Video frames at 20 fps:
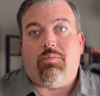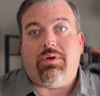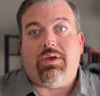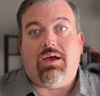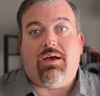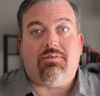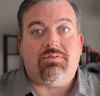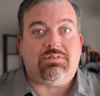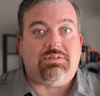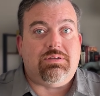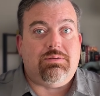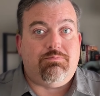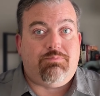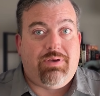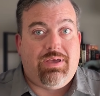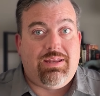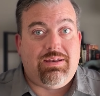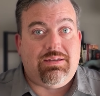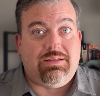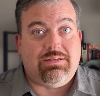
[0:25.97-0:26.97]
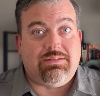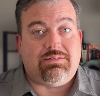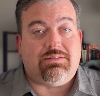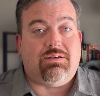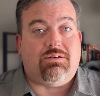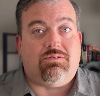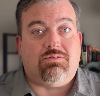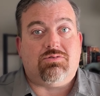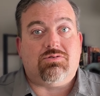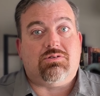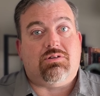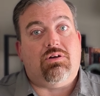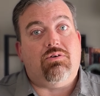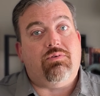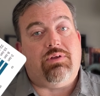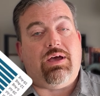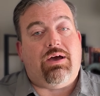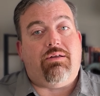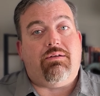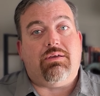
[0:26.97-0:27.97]
We have seen pending sales
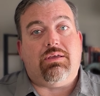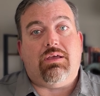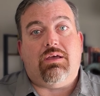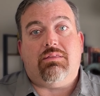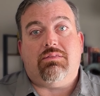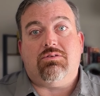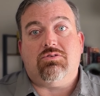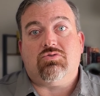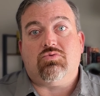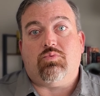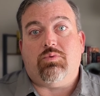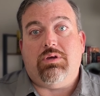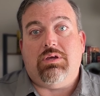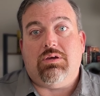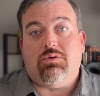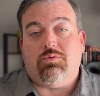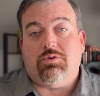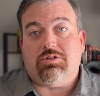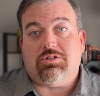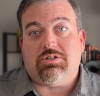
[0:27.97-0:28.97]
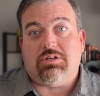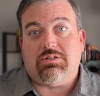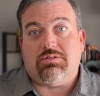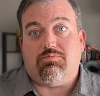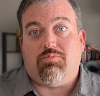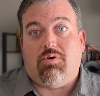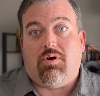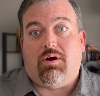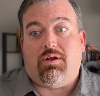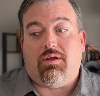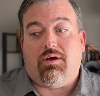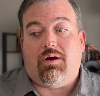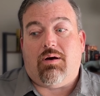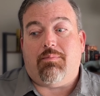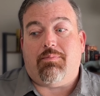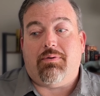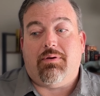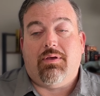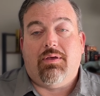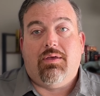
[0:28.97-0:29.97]
slow down again this week, which has brought
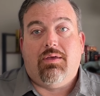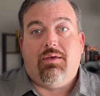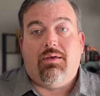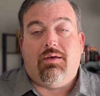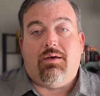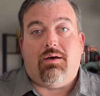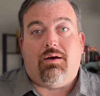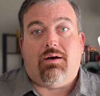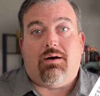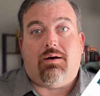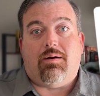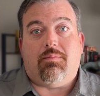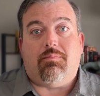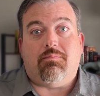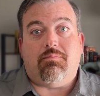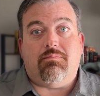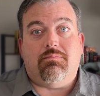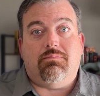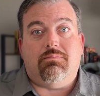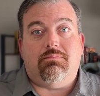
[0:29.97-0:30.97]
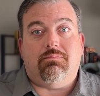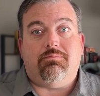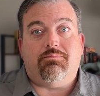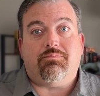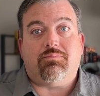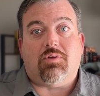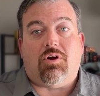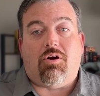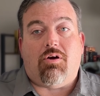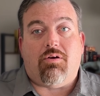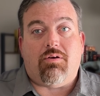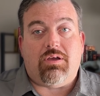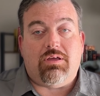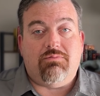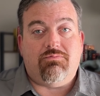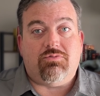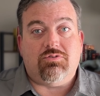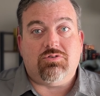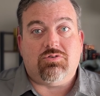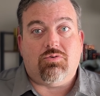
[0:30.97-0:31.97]
up um, our
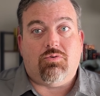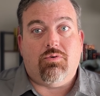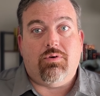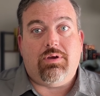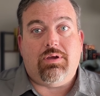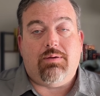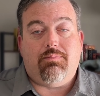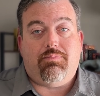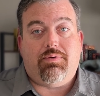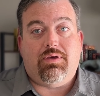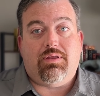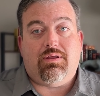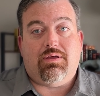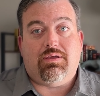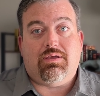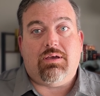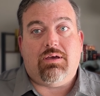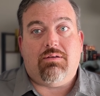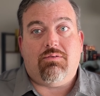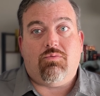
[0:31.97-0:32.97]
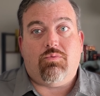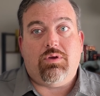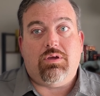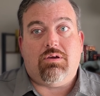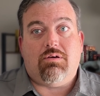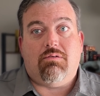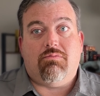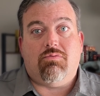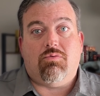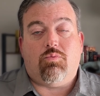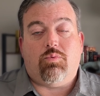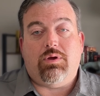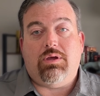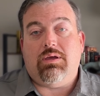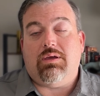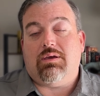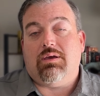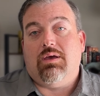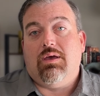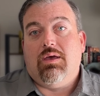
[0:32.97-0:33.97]
inventory a bit again, week over
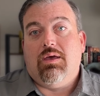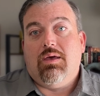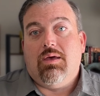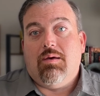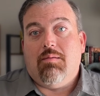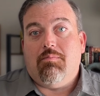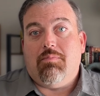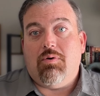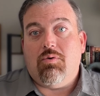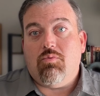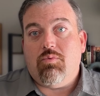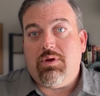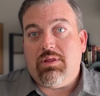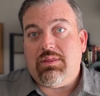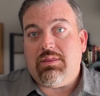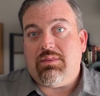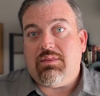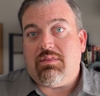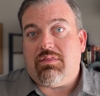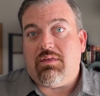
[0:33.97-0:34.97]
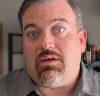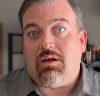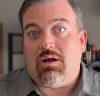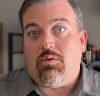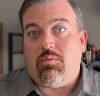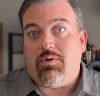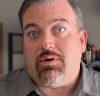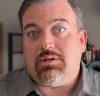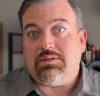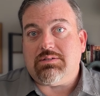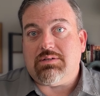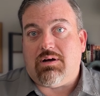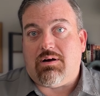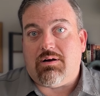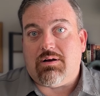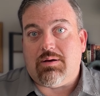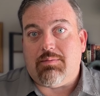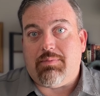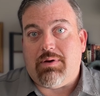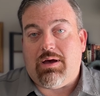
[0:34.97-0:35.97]
week. But really, the thing I want to
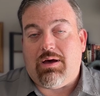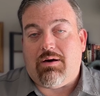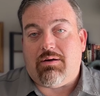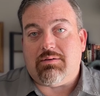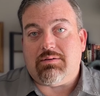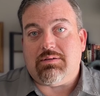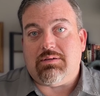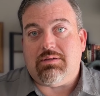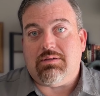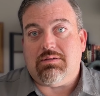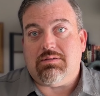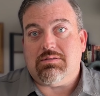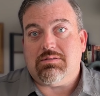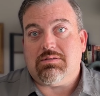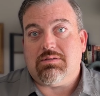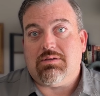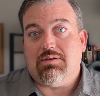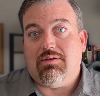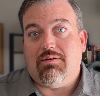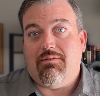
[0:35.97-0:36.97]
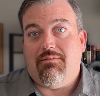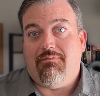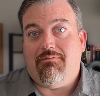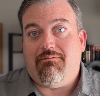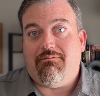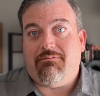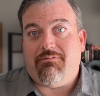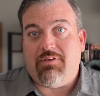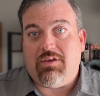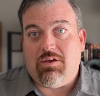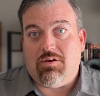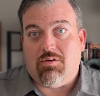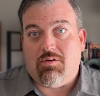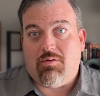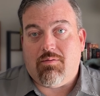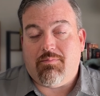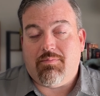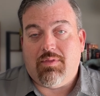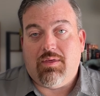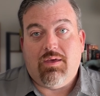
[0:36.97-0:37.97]
talk about is
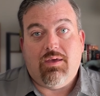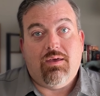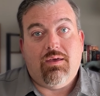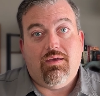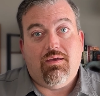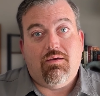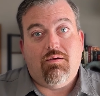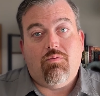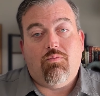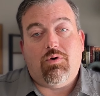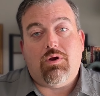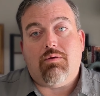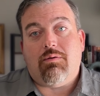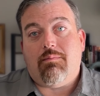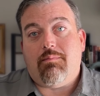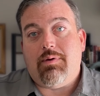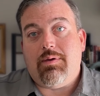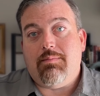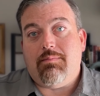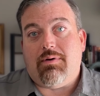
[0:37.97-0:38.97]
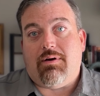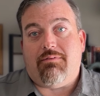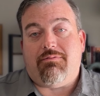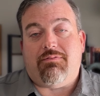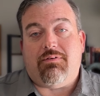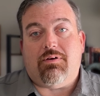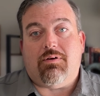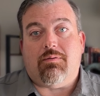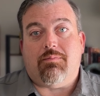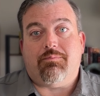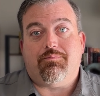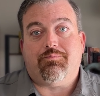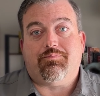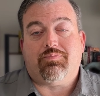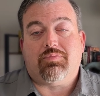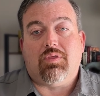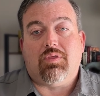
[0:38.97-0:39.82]
fear. What do I mean by fear?